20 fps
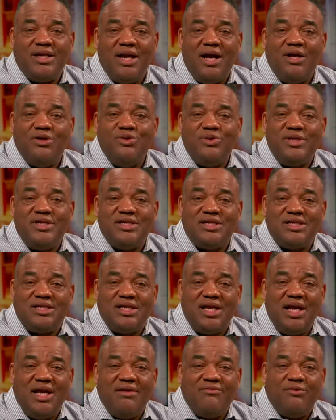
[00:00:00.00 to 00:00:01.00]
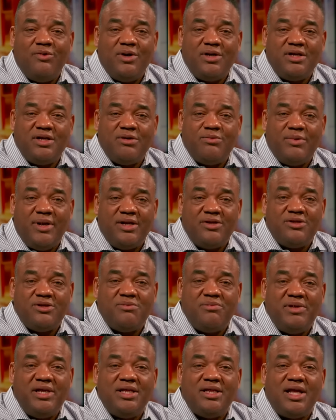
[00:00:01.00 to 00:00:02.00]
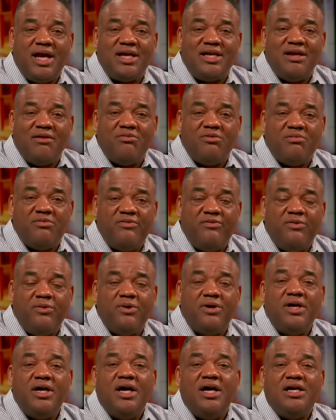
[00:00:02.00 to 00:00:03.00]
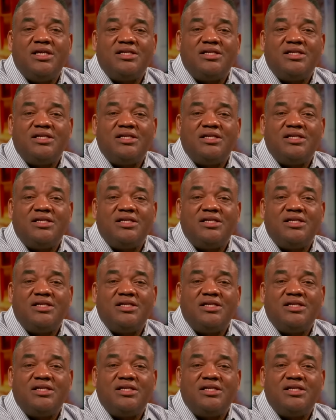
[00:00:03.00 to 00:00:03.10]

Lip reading: now you can save on Good Ranchers meat like never before.